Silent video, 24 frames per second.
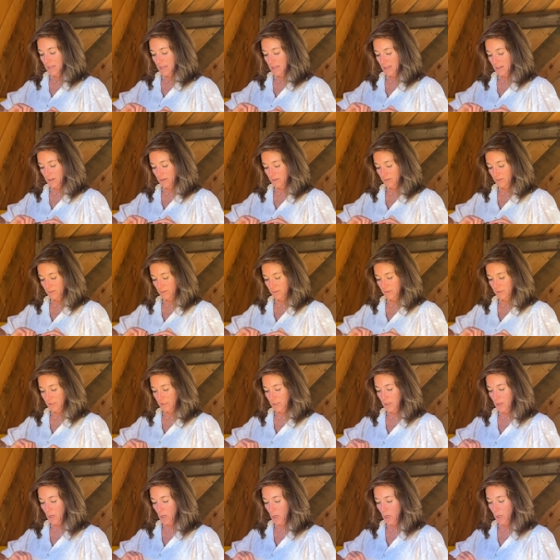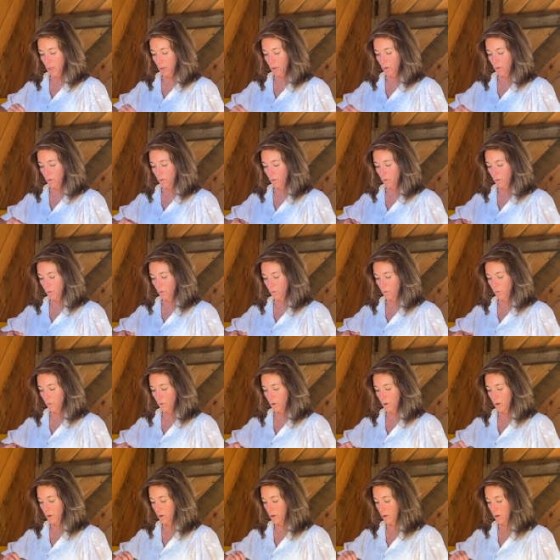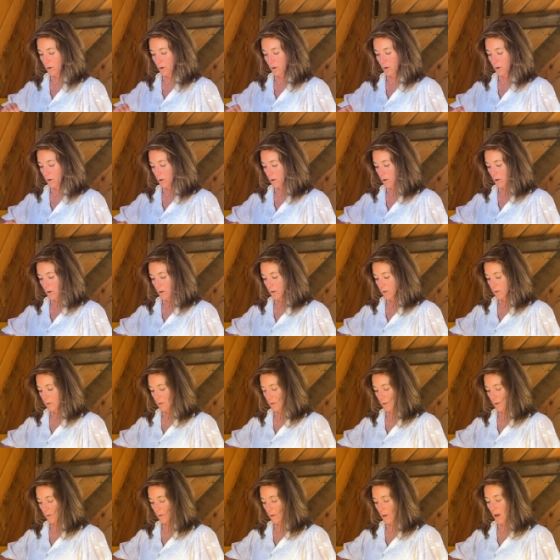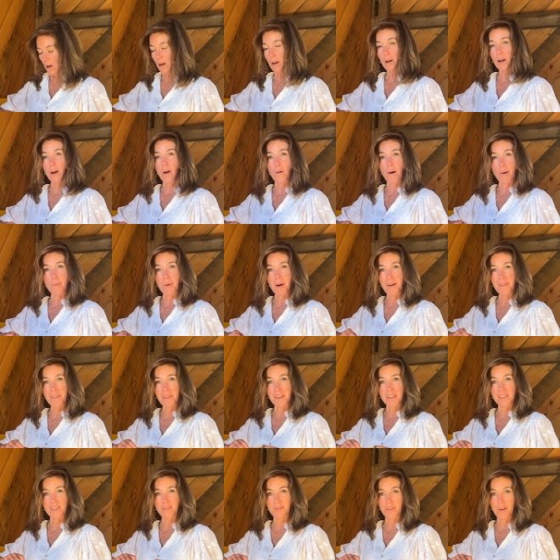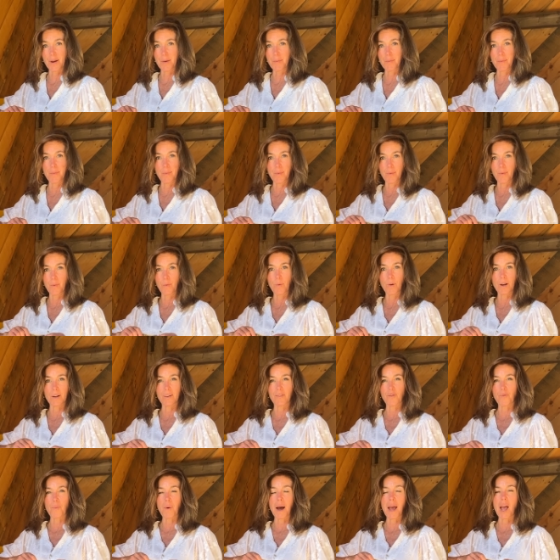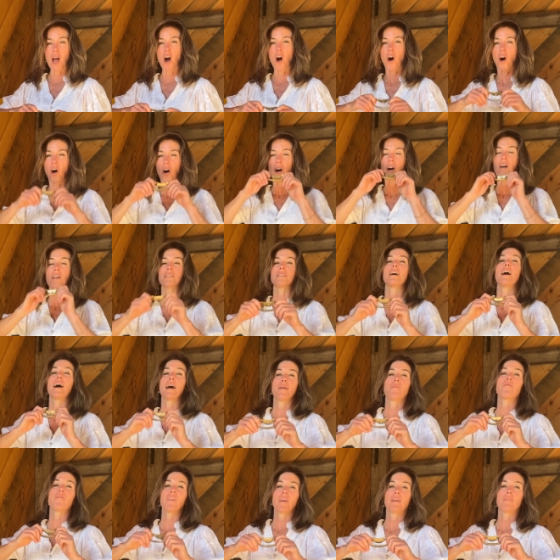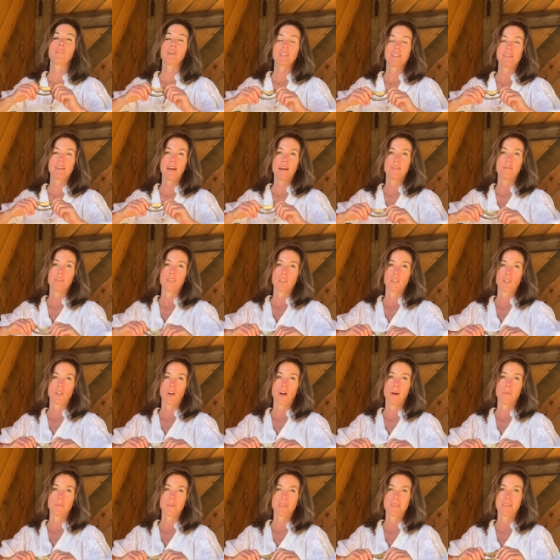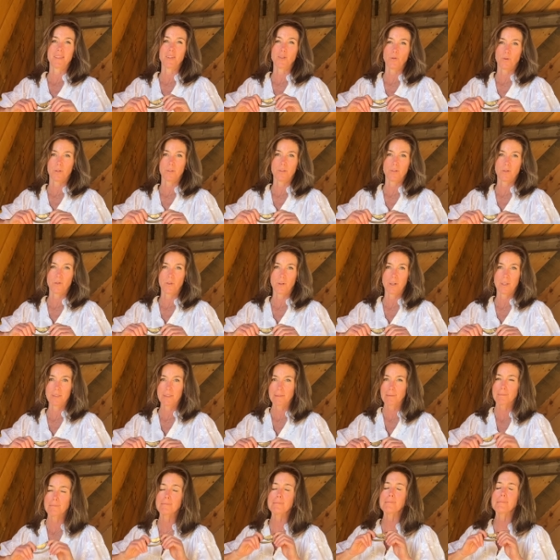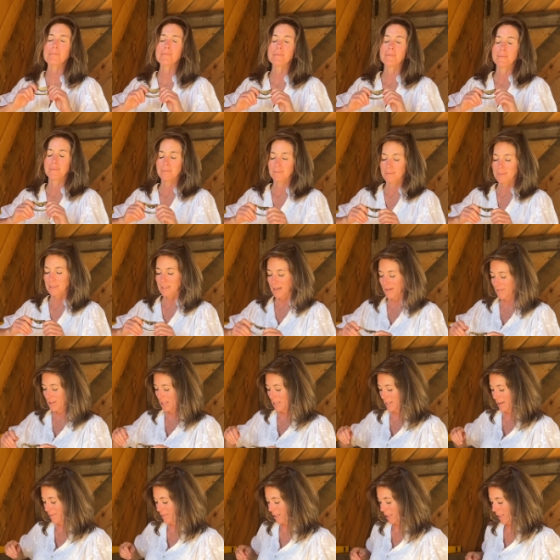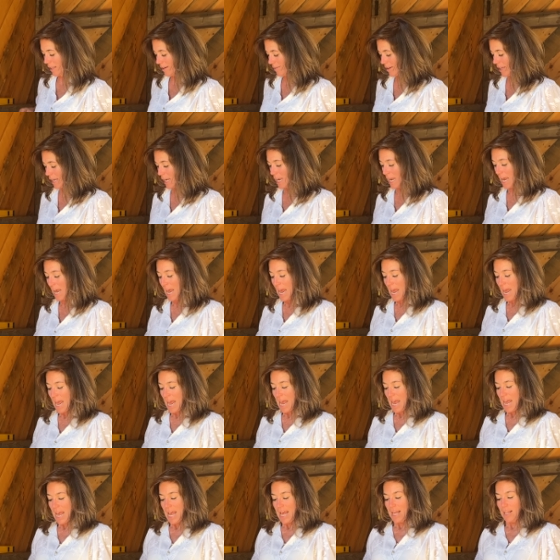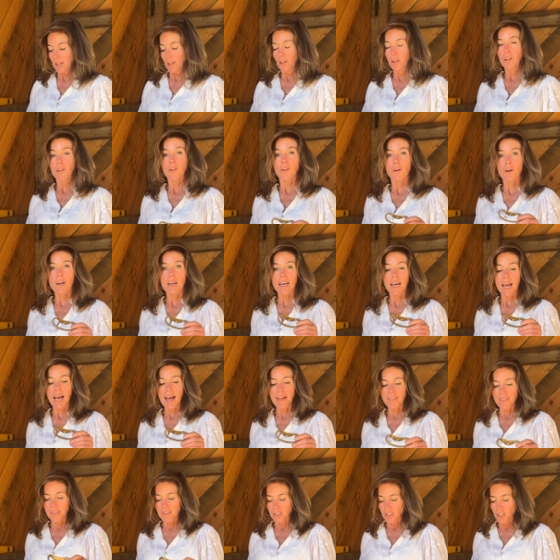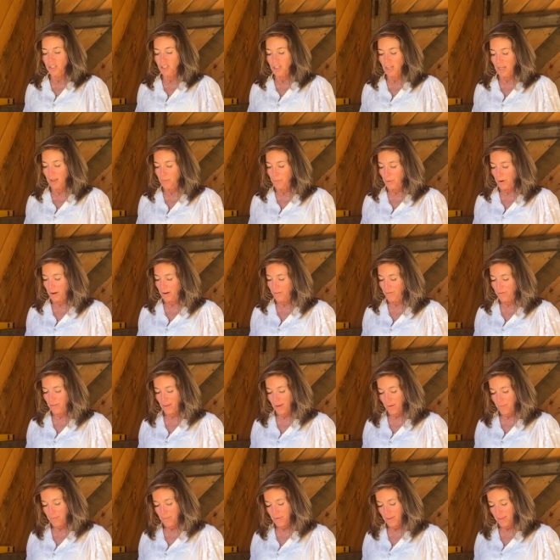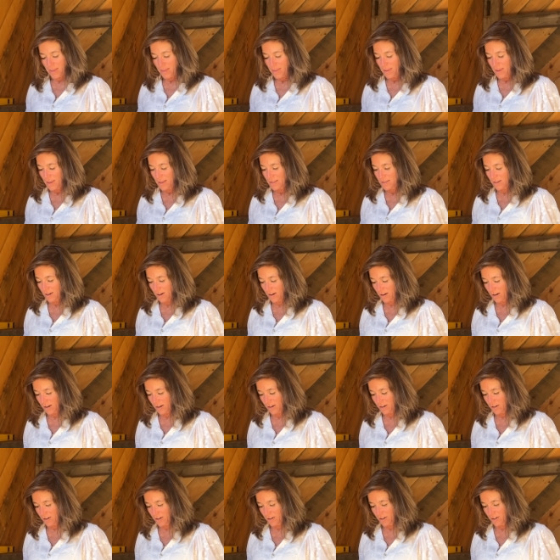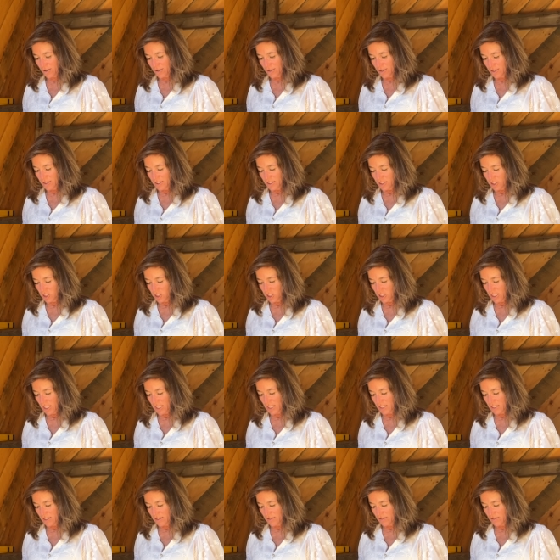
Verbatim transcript: handles, oh, so long ago. I bought these from one of my all-time favorite salad shops, the Door Store. Mm, love it, love it, love it. Look at the shape of them. These are legit